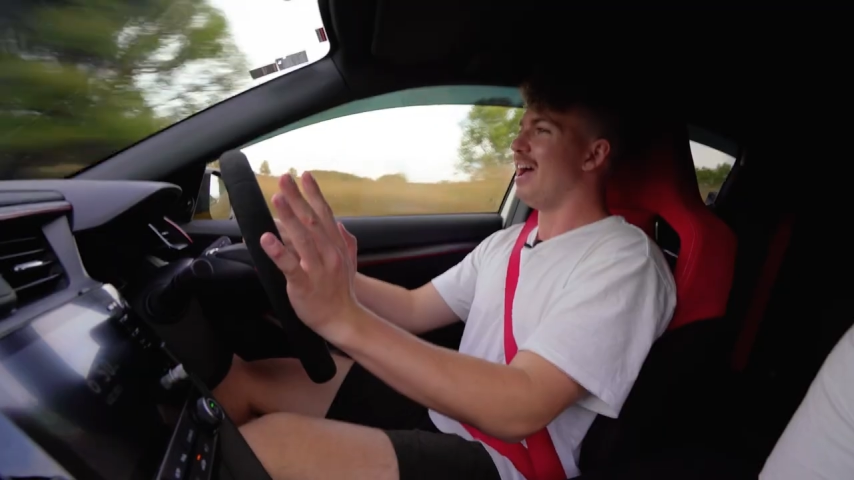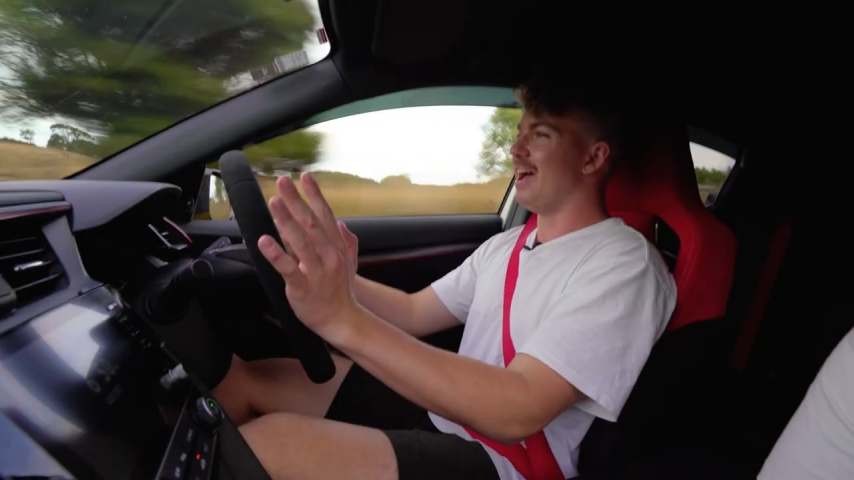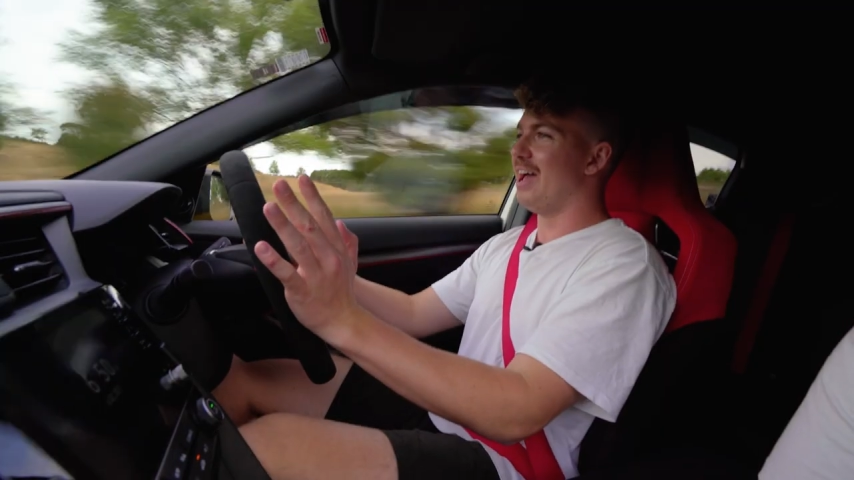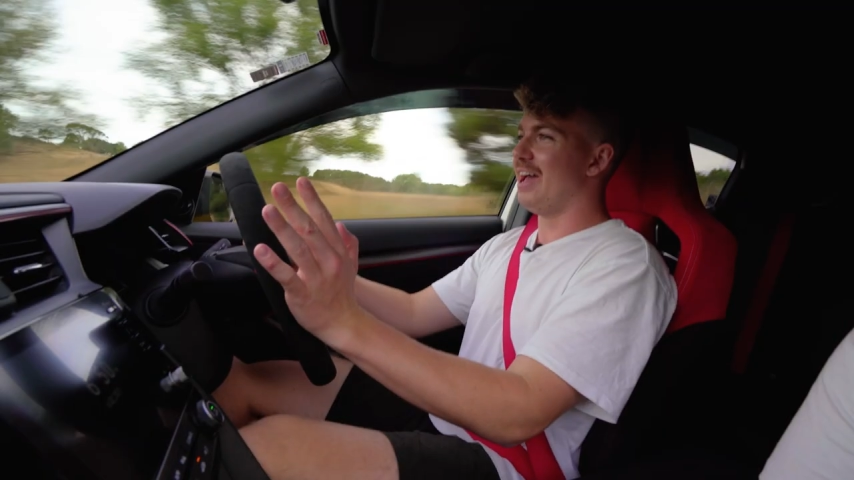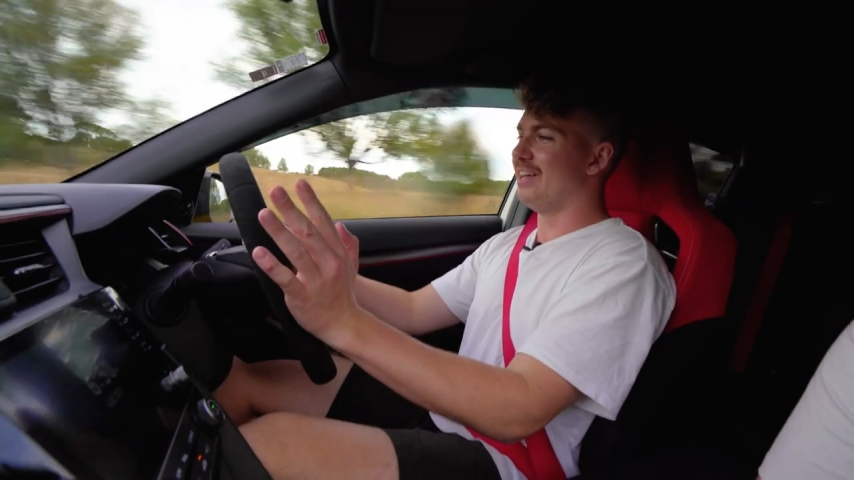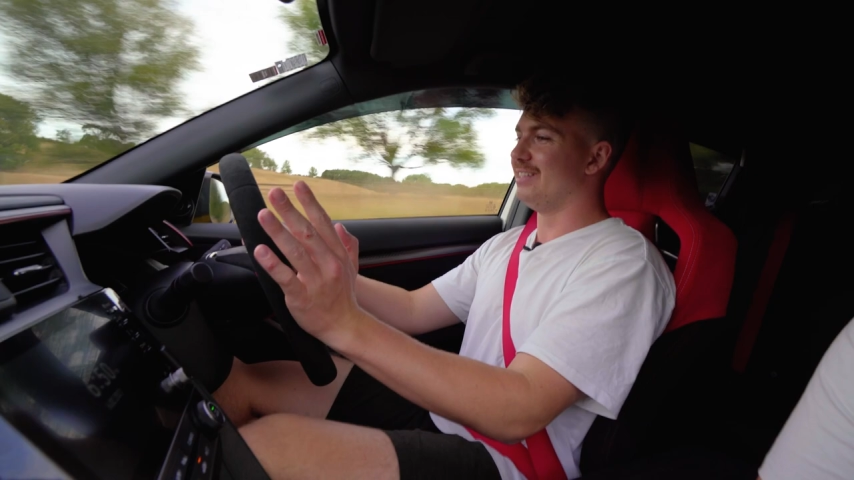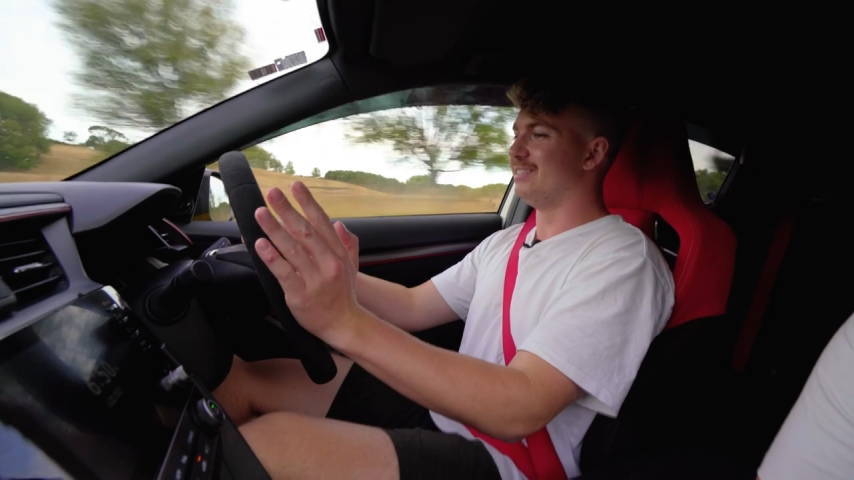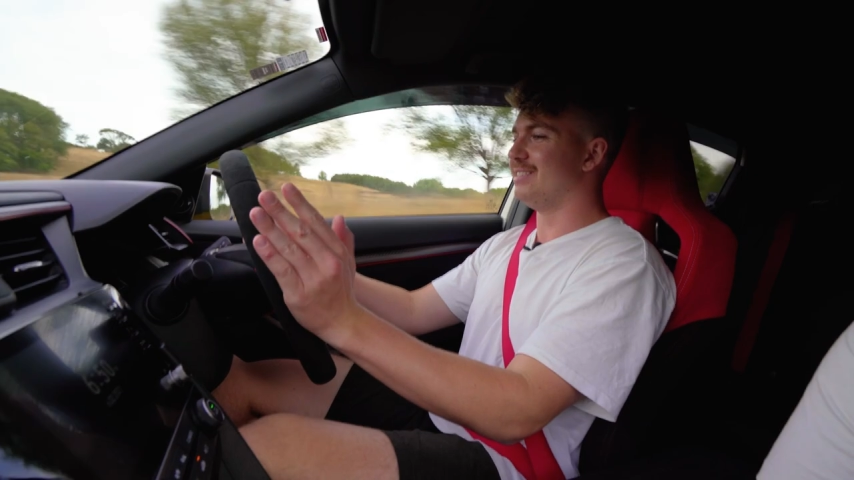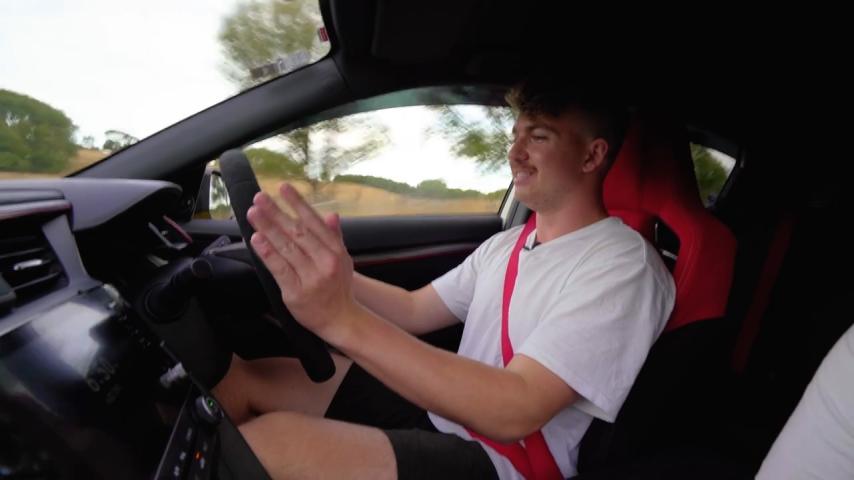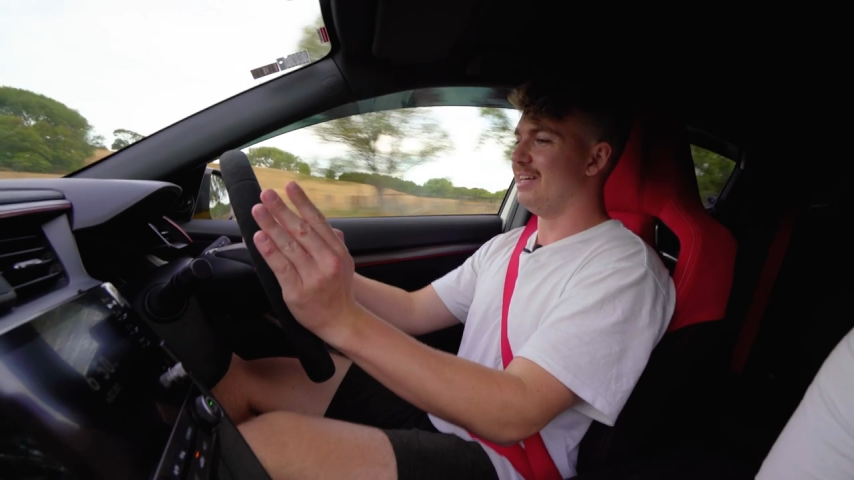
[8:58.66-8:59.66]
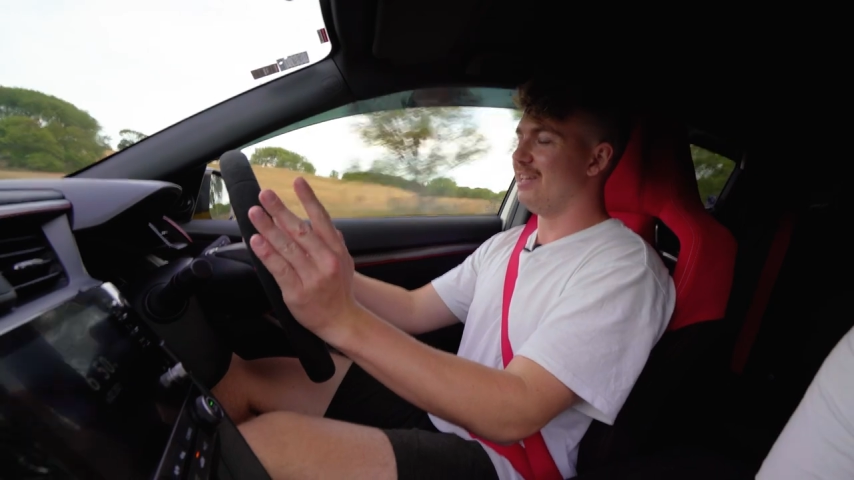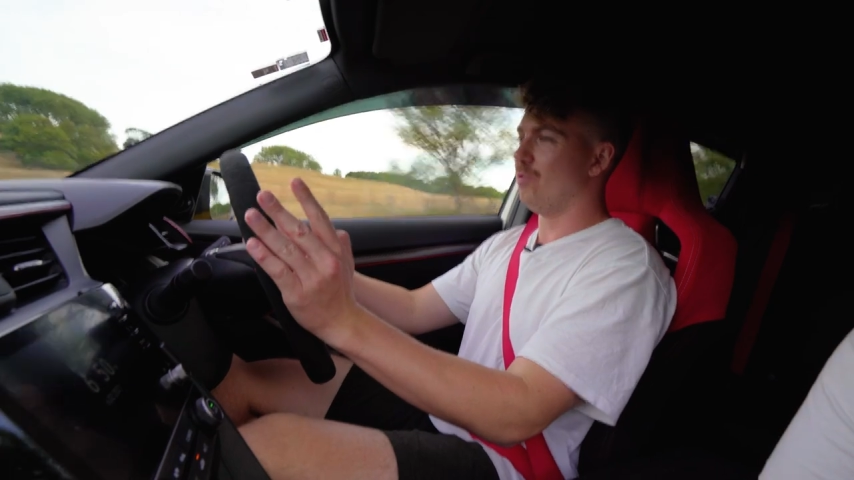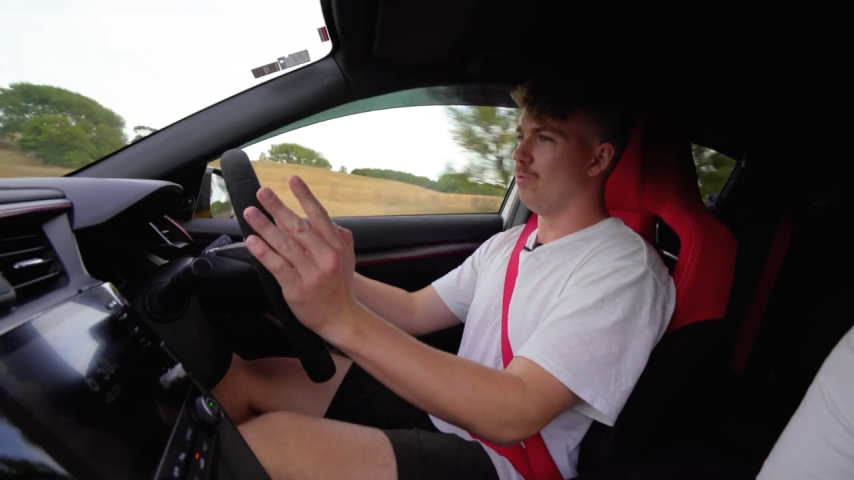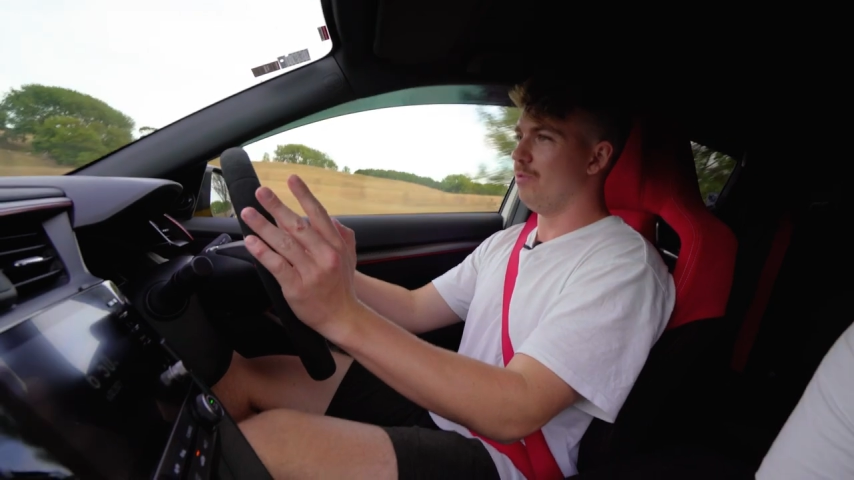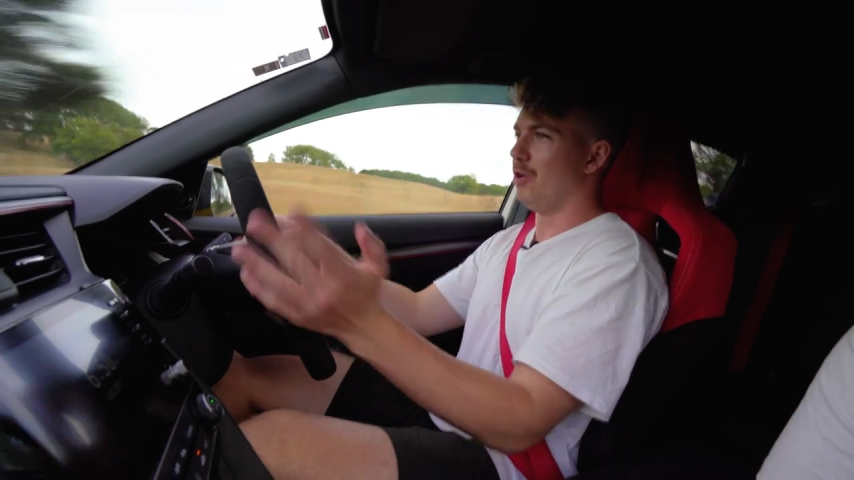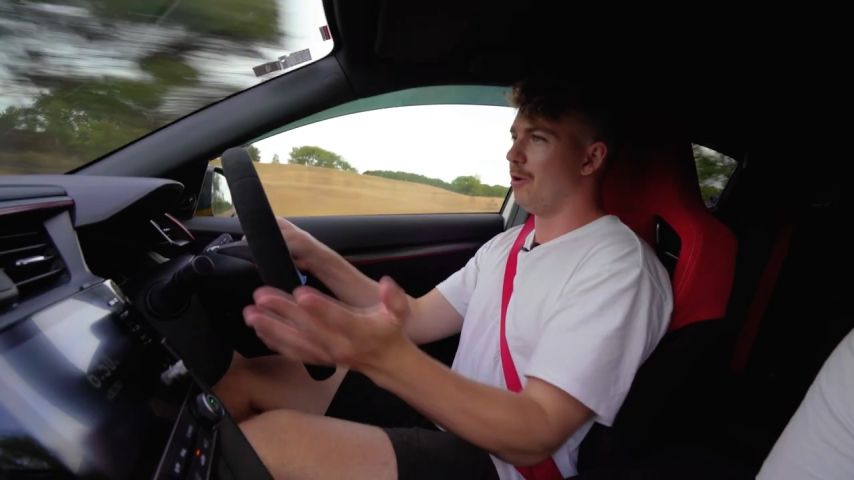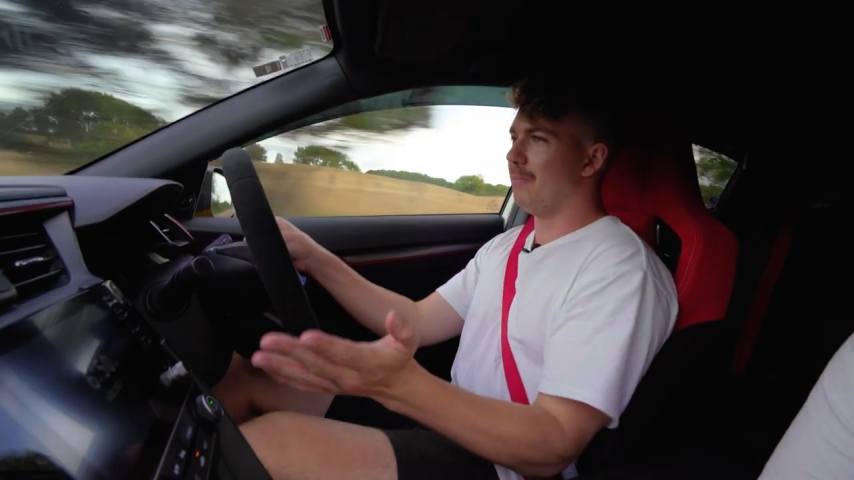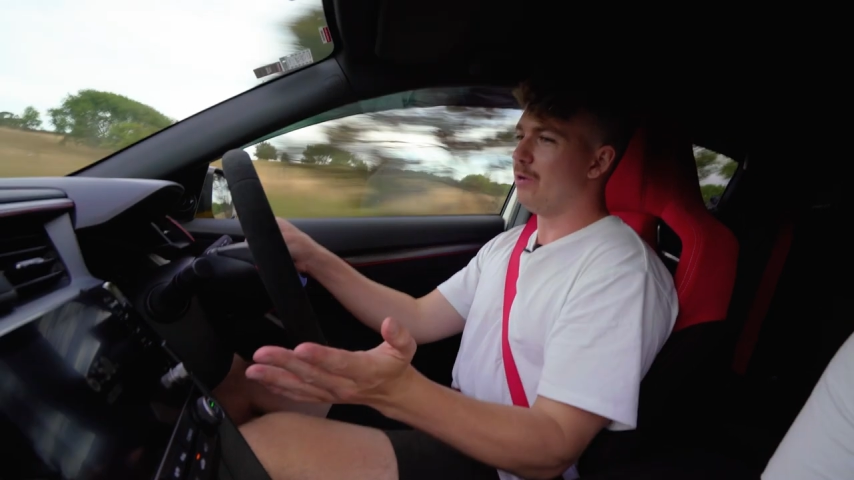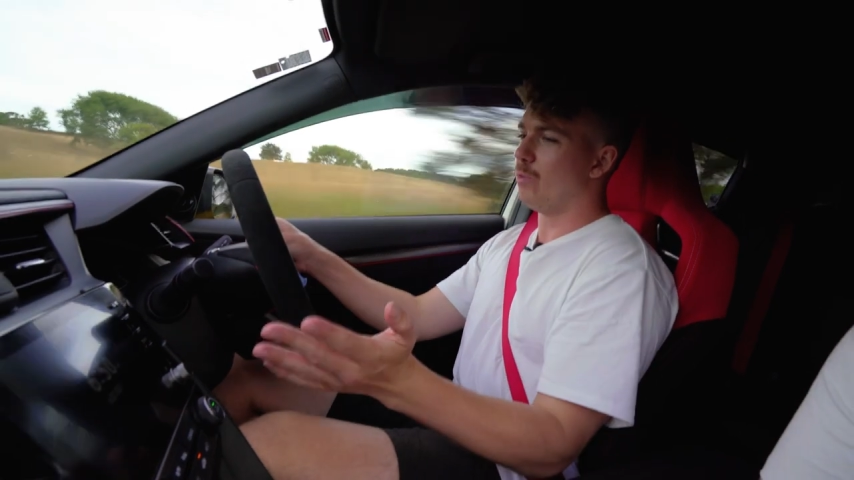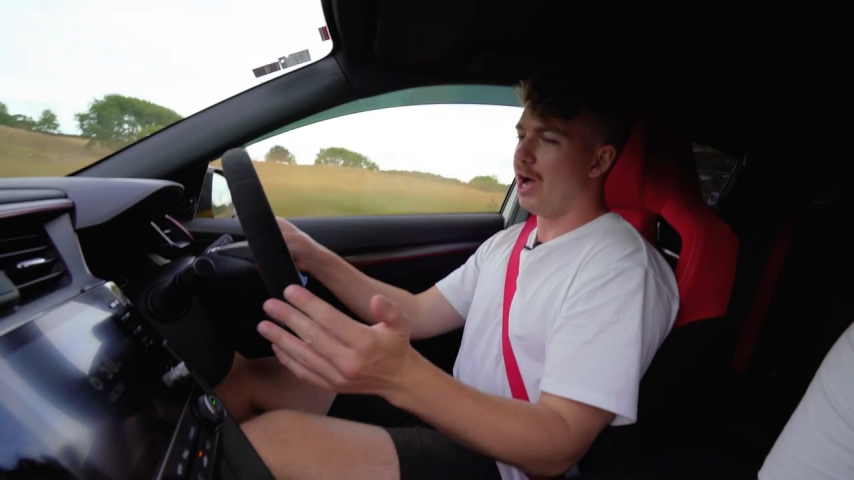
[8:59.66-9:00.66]
And you know,
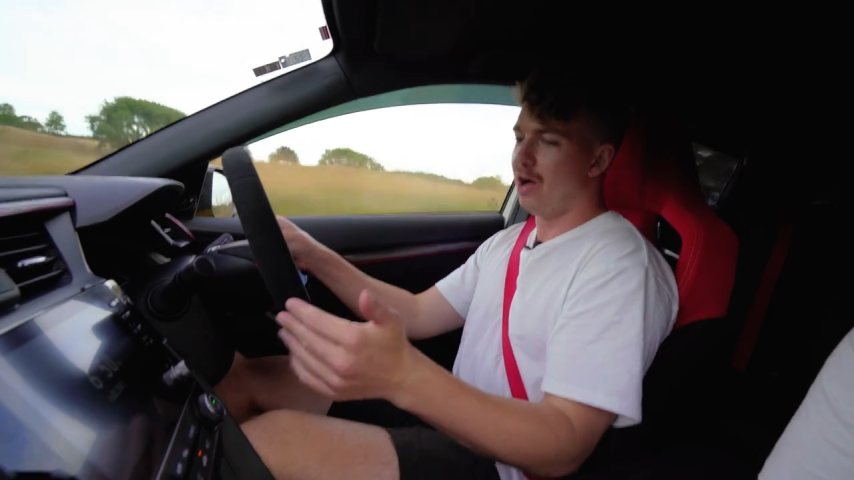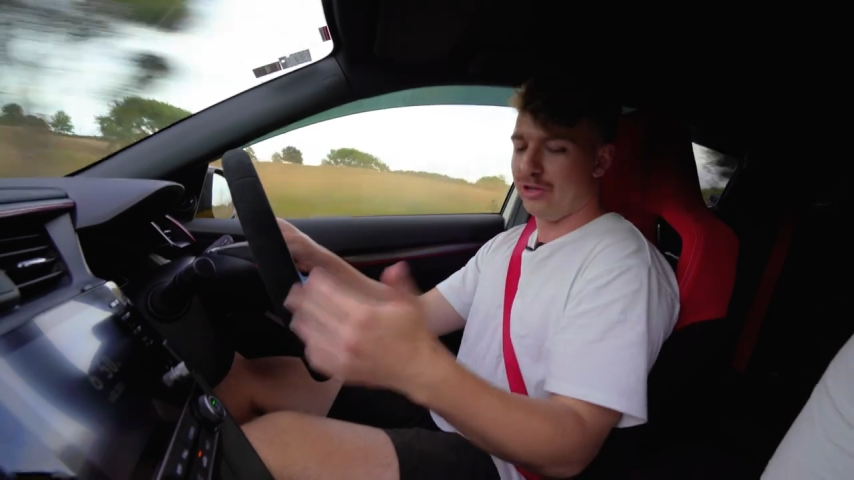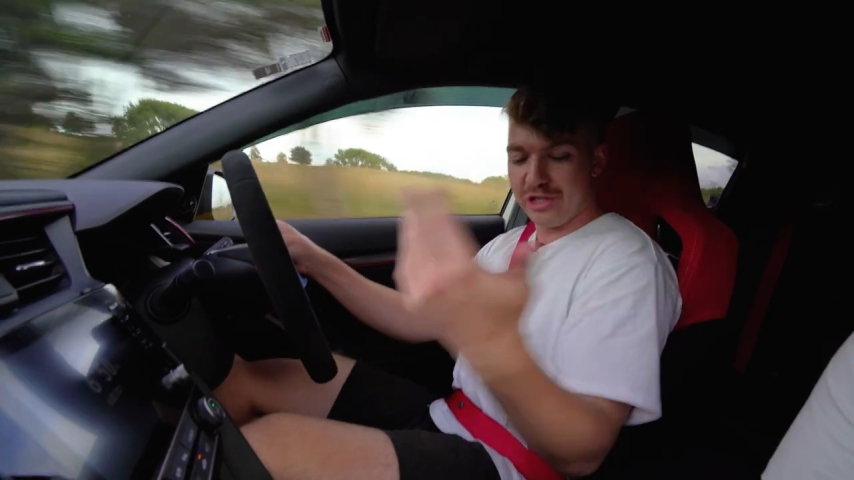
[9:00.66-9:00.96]
meanwhile,